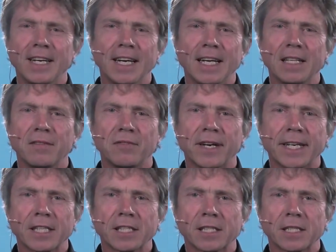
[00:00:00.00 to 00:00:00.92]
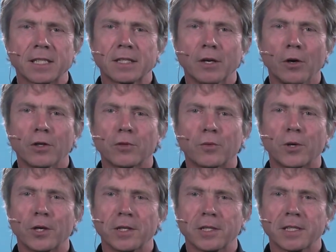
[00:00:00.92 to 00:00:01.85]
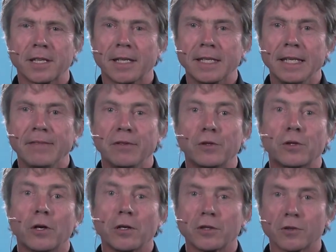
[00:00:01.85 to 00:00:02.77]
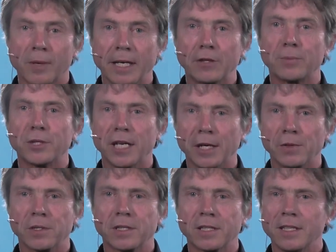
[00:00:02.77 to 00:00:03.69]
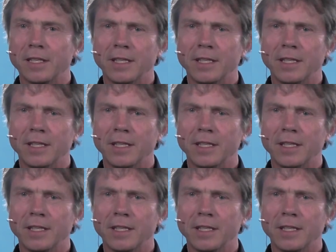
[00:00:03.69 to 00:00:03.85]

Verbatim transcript: and the various other words that they even can't try to pronounce,